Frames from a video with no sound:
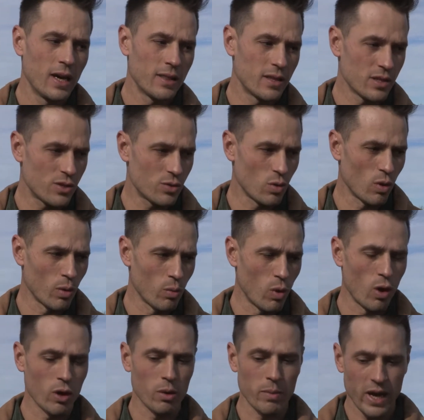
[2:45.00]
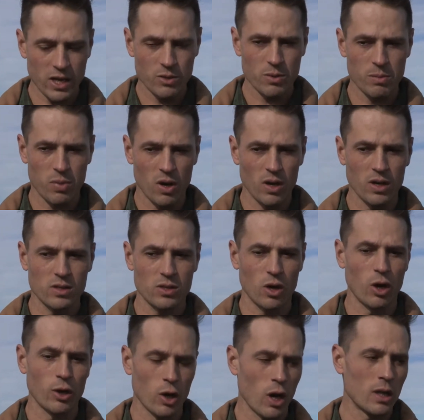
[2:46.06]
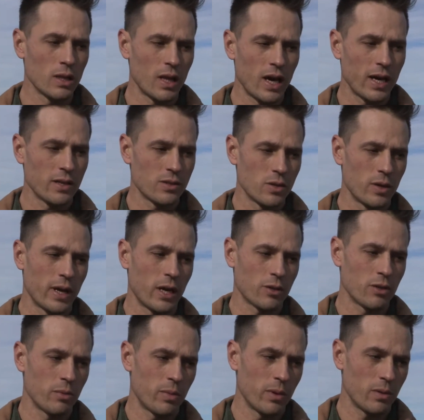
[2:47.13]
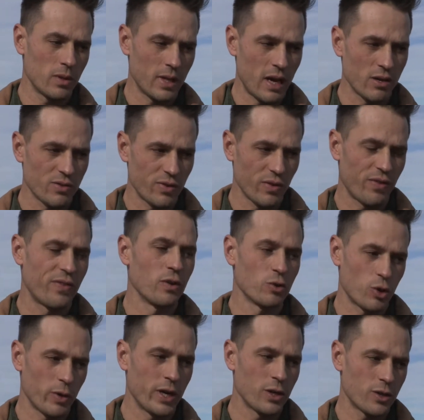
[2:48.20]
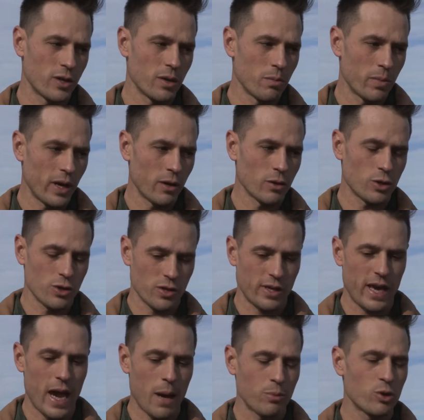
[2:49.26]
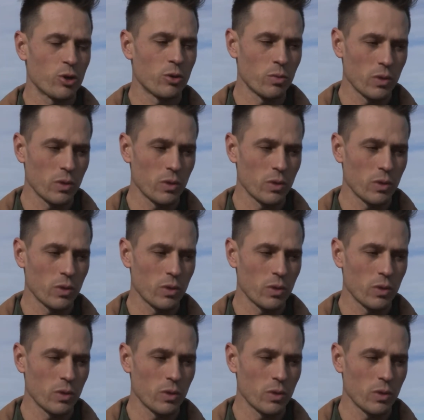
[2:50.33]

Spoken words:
The stormwater management ponds are not lined, so it actually allows for filtration and better just capture and